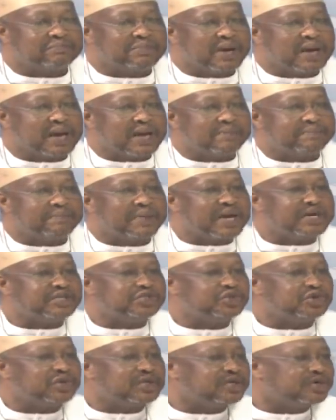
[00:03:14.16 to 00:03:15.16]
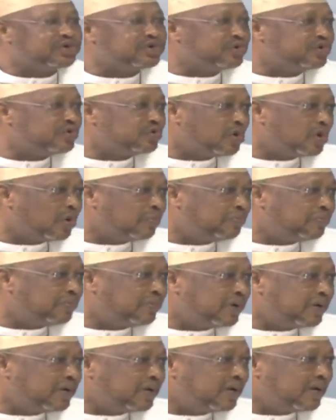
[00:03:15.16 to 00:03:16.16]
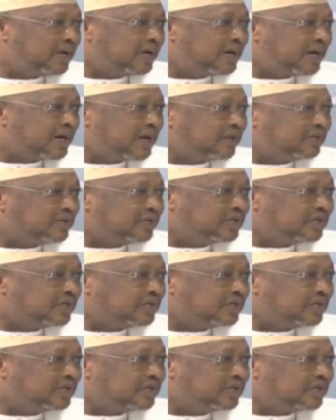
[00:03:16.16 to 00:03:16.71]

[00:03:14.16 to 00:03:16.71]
I partially grew up around